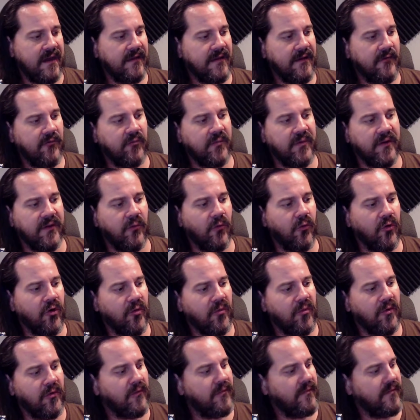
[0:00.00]
That would be
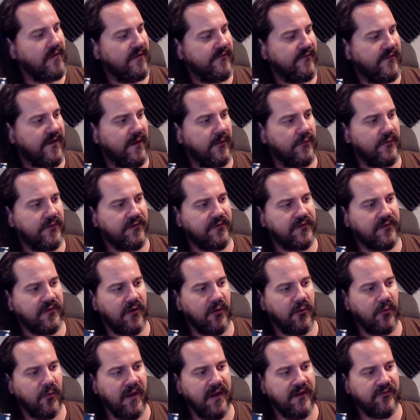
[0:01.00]
horrible if I was
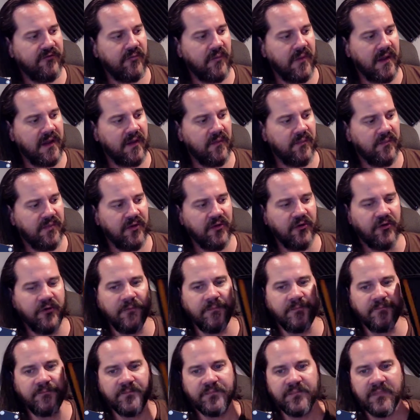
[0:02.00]
away from my computer.
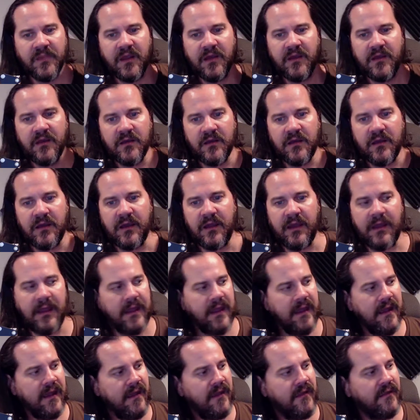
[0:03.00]

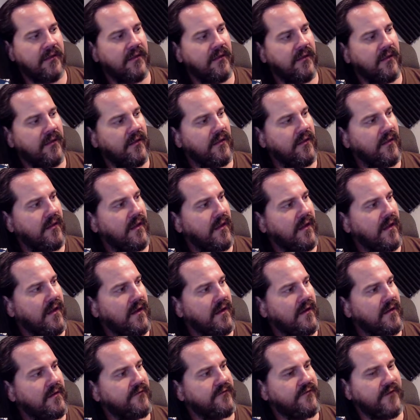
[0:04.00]
And
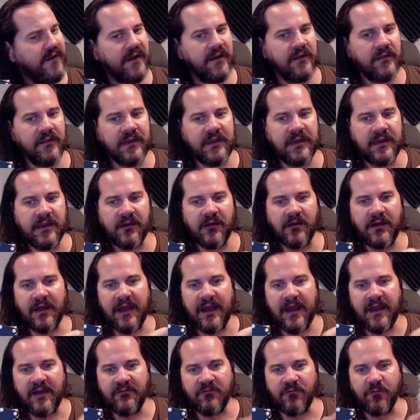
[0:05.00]
then finally in here I
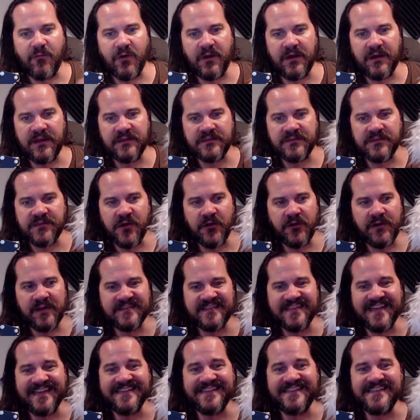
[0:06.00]
have what is known as
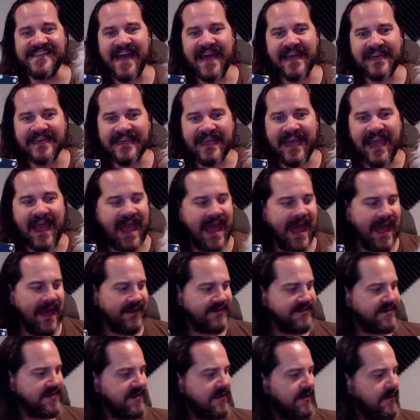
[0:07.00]
a dead
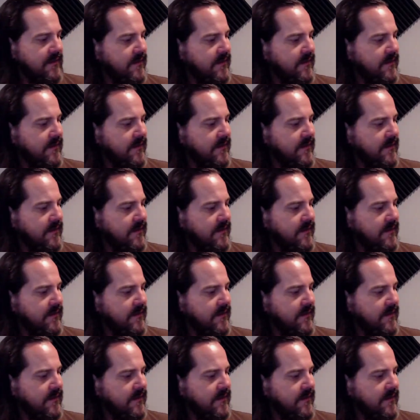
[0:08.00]
cat.